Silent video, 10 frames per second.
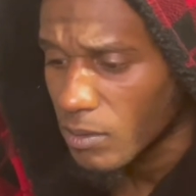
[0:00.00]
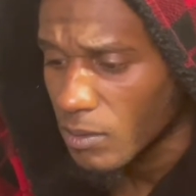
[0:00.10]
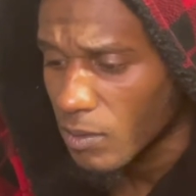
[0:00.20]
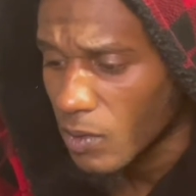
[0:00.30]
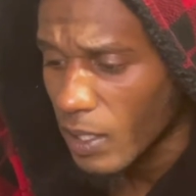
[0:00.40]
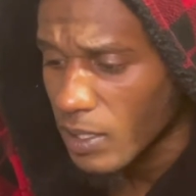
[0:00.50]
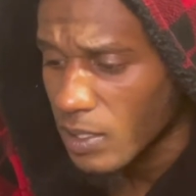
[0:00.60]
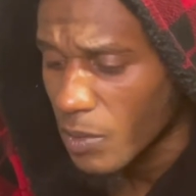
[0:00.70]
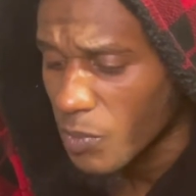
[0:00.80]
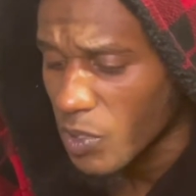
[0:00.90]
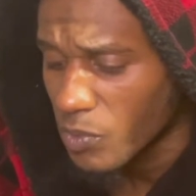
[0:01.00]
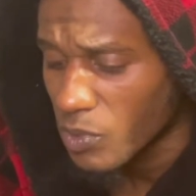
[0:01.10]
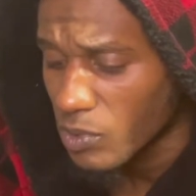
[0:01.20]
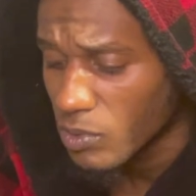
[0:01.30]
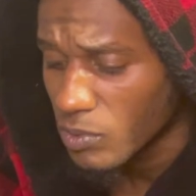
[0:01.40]
Okay, some people
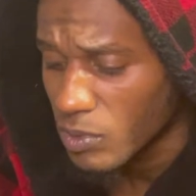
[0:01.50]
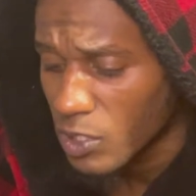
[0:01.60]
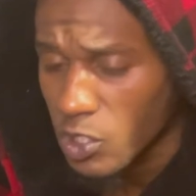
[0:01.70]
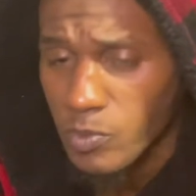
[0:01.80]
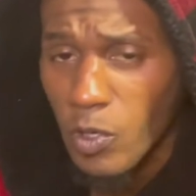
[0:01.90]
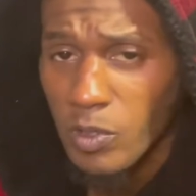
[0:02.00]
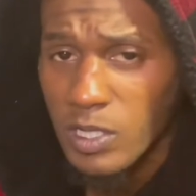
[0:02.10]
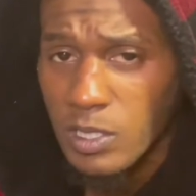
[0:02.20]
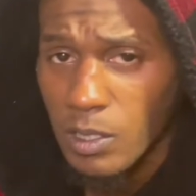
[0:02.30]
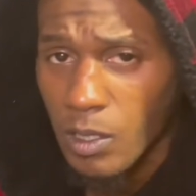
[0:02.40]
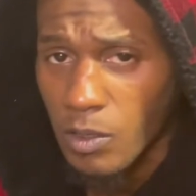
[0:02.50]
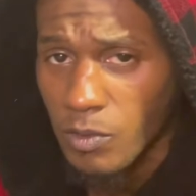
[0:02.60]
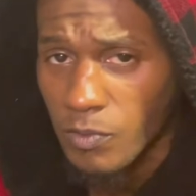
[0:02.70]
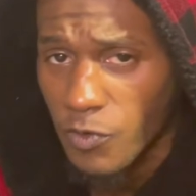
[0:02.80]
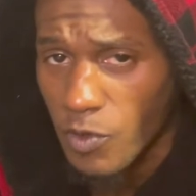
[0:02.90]
just smoke this alone
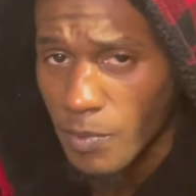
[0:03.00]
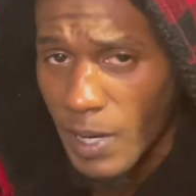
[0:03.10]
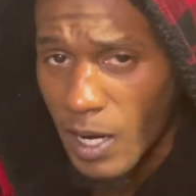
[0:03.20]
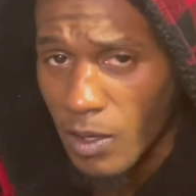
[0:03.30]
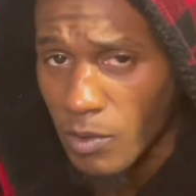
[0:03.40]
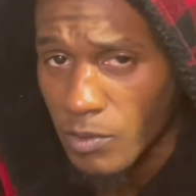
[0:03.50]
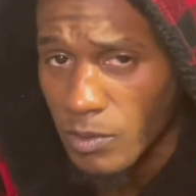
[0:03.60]
for a mild,